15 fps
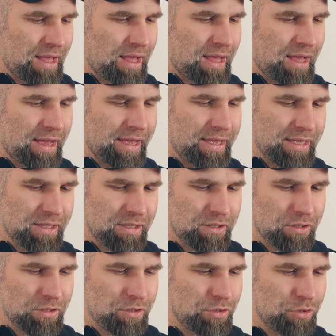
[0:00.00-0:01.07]
I
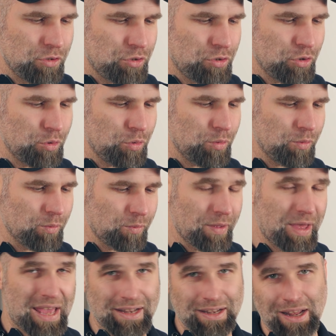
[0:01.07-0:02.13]
do
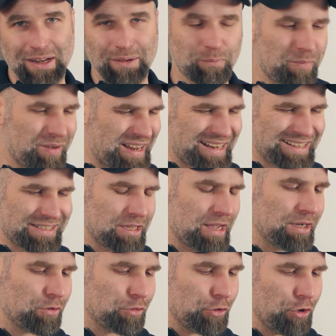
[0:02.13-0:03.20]
end at,
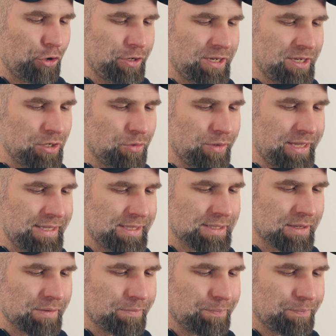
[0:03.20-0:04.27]
at thirty degrees,